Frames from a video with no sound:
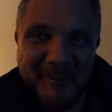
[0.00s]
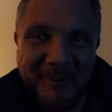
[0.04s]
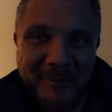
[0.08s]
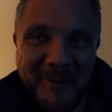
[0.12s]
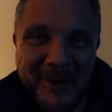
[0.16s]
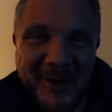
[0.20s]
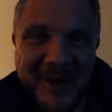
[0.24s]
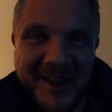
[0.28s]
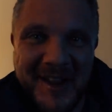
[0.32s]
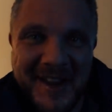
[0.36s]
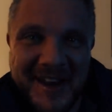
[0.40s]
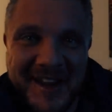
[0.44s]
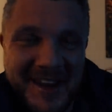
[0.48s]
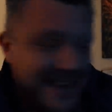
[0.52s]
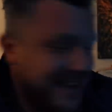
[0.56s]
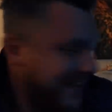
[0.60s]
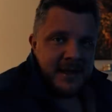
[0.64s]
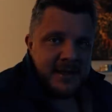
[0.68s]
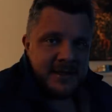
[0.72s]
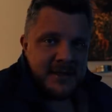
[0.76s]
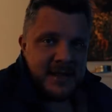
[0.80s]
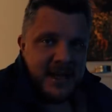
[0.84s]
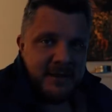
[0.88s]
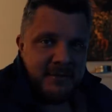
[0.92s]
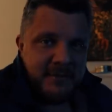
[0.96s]
morning.
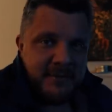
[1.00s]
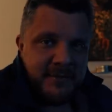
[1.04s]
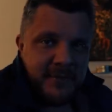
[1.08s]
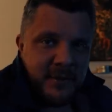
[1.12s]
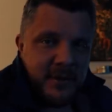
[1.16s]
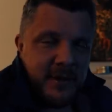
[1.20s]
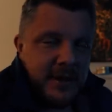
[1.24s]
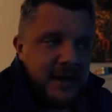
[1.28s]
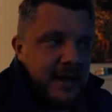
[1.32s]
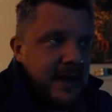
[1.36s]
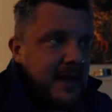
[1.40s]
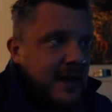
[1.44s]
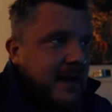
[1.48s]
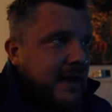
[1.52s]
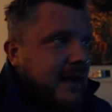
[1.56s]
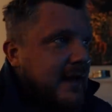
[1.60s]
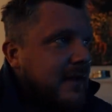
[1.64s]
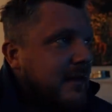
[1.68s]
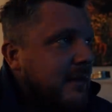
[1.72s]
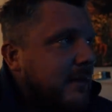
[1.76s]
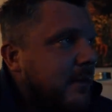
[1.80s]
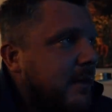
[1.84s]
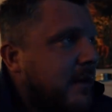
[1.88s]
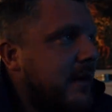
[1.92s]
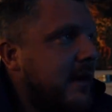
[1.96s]
7:48 in
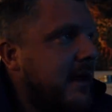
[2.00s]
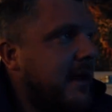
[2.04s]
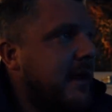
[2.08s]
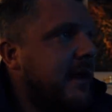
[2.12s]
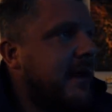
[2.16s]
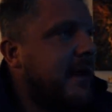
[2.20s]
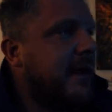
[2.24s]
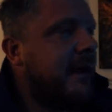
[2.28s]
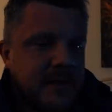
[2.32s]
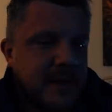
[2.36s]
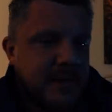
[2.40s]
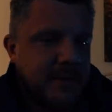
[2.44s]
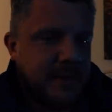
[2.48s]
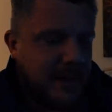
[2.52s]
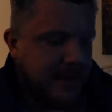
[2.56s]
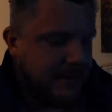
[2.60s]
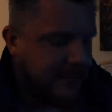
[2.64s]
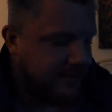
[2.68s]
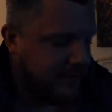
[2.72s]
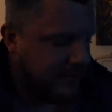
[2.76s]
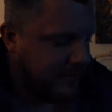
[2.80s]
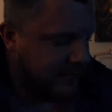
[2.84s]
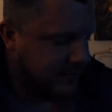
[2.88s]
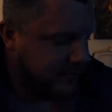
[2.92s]
the morning. Been up for